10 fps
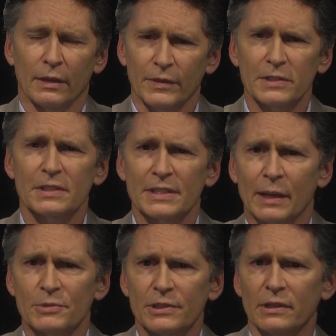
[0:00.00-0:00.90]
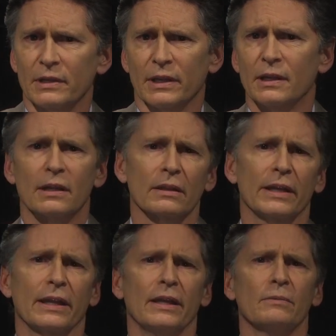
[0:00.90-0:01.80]
This is absurd.
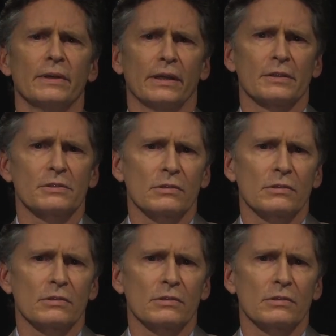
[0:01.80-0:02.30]
Like anyone else,